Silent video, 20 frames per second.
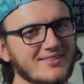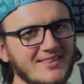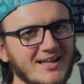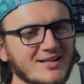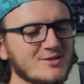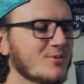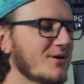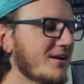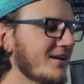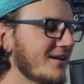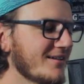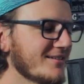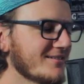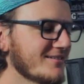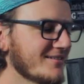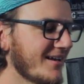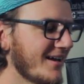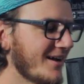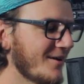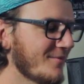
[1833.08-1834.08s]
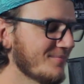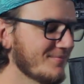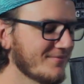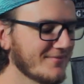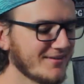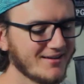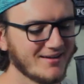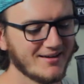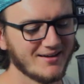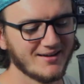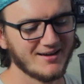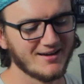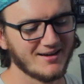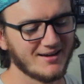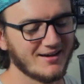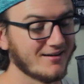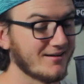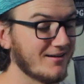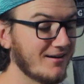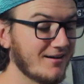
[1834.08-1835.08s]
That's what it is. Yeah.
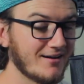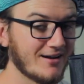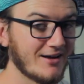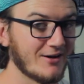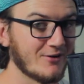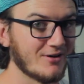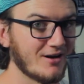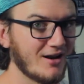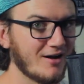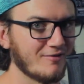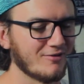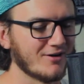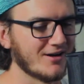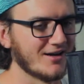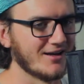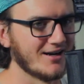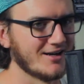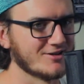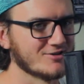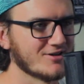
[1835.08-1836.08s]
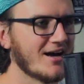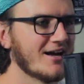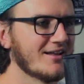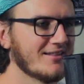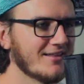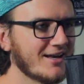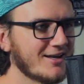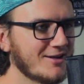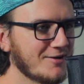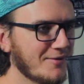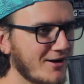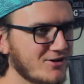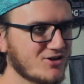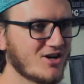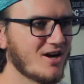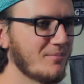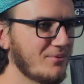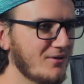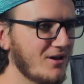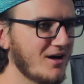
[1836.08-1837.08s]
God, how could I forget? I try
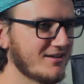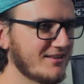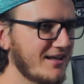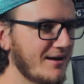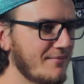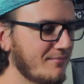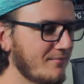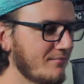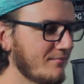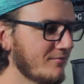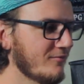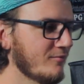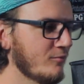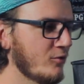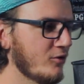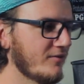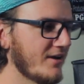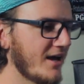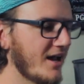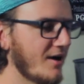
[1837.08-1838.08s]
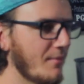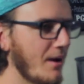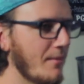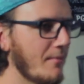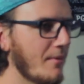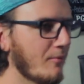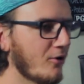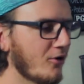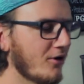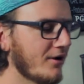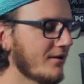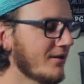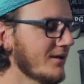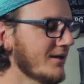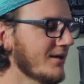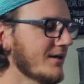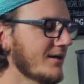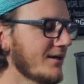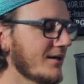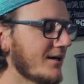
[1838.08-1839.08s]
to block that movie out of my memory.
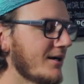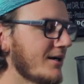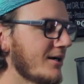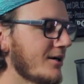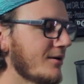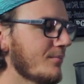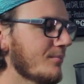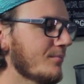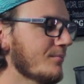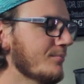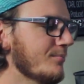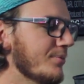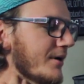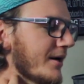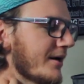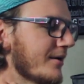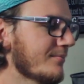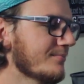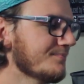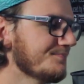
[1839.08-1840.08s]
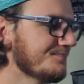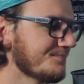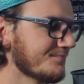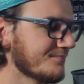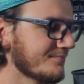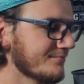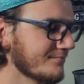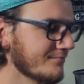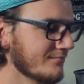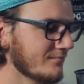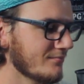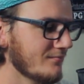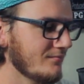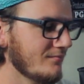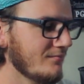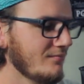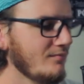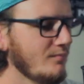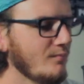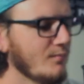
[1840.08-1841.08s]
But
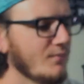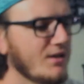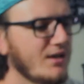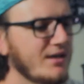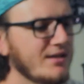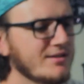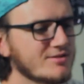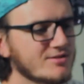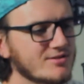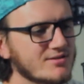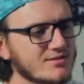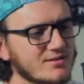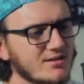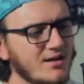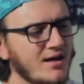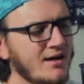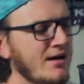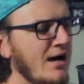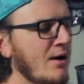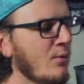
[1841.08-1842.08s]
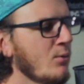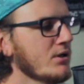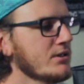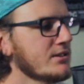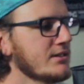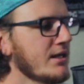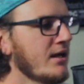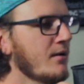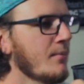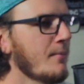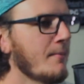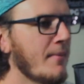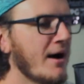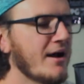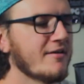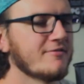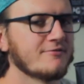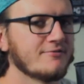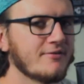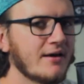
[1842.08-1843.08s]
it's I will say
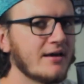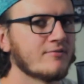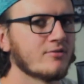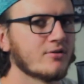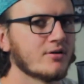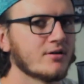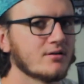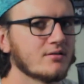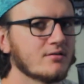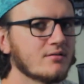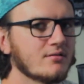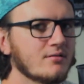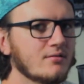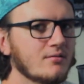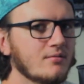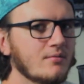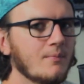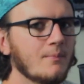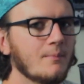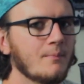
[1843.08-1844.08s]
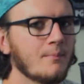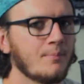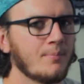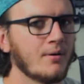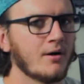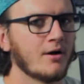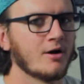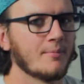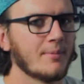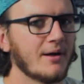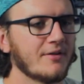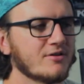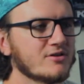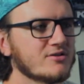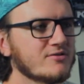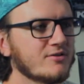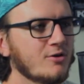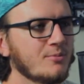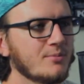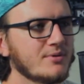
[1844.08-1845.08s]
my favorite part about
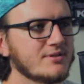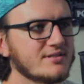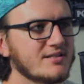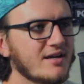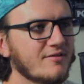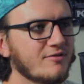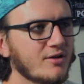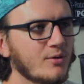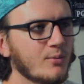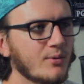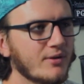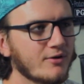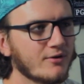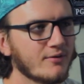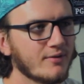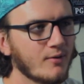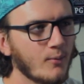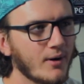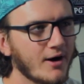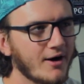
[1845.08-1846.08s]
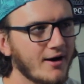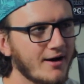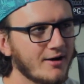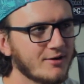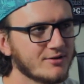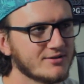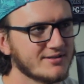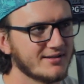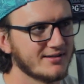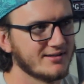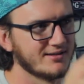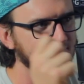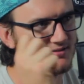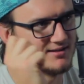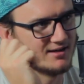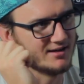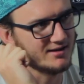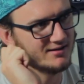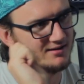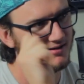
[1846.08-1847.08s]
this film is definitely when they're in the warehouse and
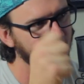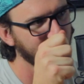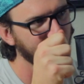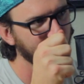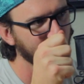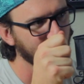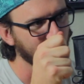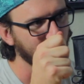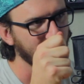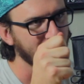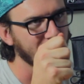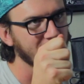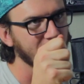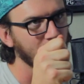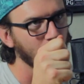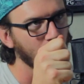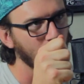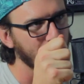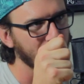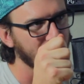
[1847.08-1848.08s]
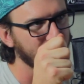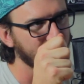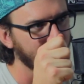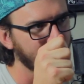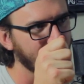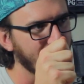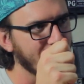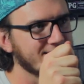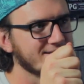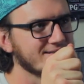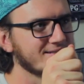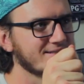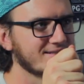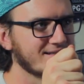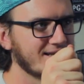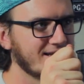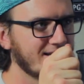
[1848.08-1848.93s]
he's like running and whipping the lights.